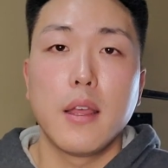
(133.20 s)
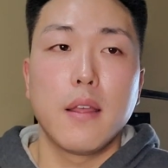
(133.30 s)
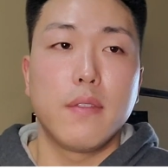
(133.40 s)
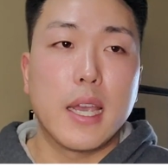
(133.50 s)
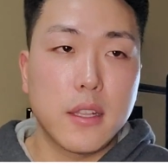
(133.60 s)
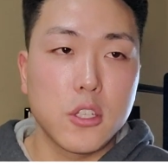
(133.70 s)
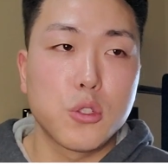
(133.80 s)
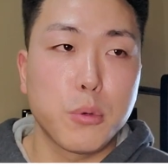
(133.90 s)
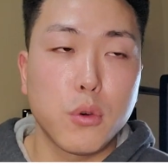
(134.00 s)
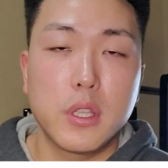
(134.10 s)

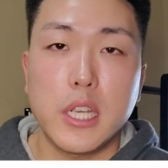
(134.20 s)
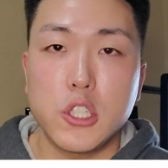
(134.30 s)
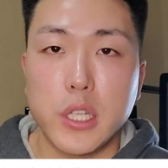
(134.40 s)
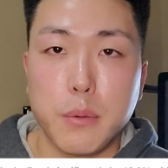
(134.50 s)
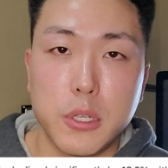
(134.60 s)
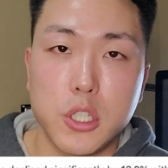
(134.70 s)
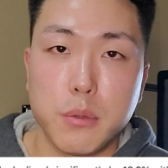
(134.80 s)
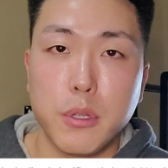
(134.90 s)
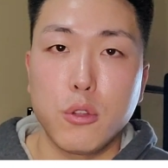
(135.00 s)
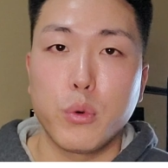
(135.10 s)
negligible DHT
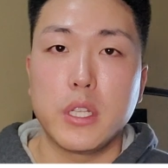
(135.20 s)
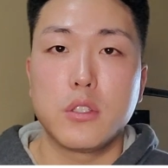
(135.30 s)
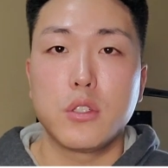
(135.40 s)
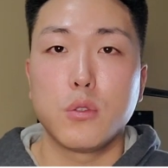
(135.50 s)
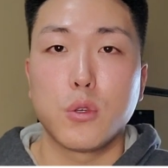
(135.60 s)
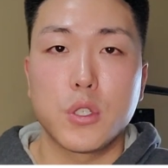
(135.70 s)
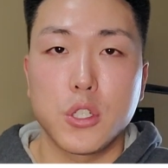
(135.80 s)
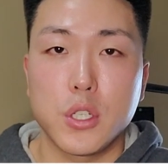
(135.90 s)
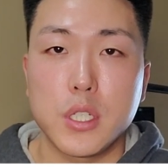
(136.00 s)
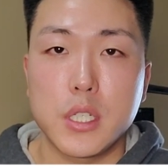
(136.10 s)
inhibition between two
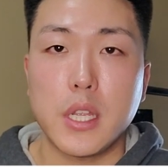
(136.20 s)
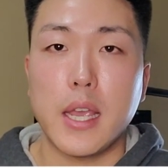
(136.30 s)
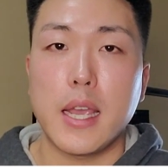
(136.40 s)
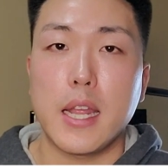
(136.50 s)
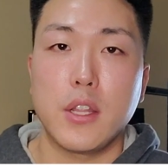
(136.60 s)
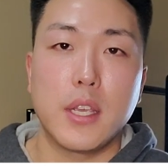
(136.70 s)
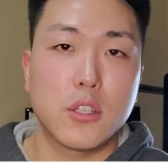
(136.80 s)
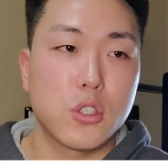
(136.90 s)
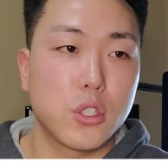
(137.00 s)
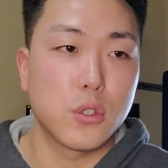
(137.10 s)
dosages, and you
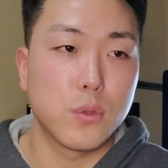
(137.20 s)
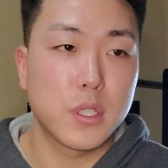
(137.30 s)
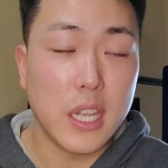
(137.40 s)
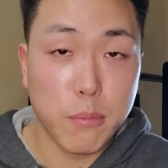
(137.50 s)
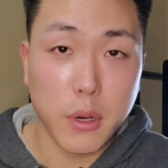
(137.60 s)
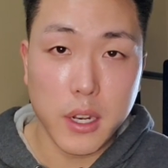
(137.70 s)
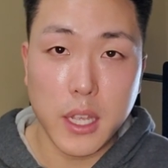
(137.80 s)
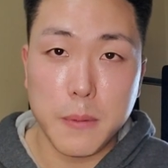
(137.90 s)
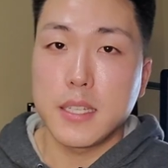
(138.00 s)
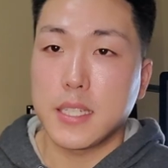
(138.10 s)
get to save
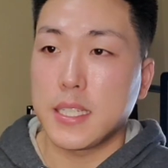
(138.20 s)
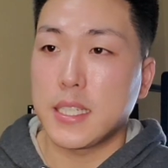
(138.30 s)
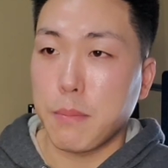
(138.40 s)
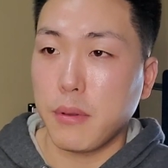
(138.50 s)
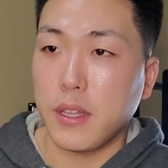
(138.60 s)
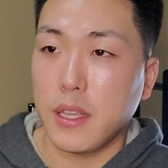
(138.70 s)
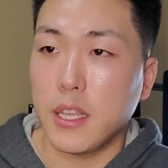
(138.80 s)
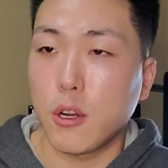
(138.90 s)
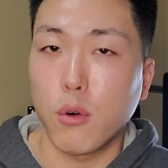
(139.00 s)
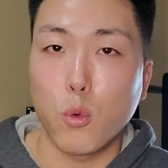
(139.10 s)
money, since
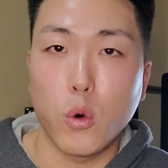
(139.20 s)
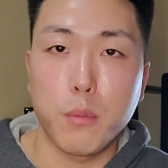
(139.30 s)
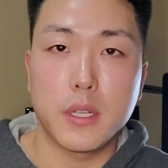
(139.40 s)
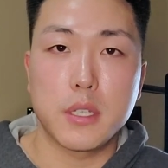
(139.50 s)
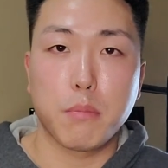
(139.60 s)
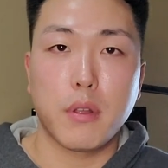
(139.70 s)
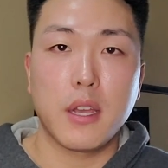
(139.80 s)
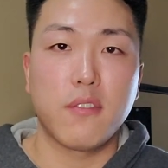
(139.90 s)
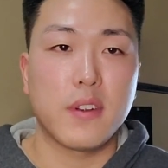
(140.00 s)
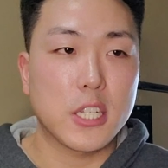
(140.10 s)
typically, you know, 1 month
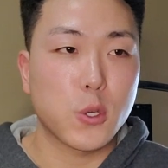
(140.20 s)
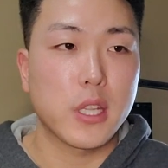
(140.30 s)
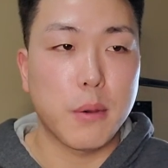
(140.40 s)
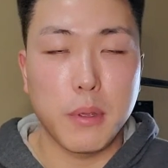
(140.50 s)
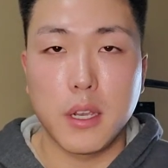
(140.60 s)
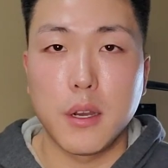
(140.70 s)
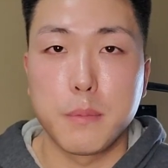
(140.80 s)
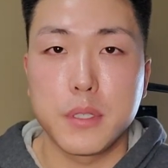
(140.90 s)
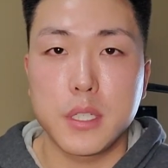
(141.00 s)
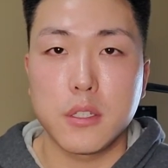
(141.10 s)
supply of finasteride now
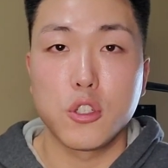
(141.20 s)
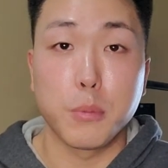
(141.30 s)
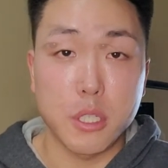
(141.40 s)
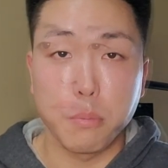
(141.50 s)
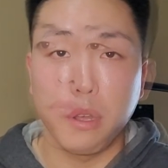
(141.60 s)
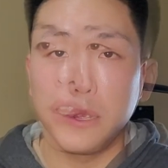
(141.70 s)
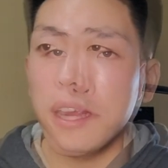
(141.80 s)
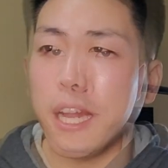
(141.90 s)
becomes 2 months supply.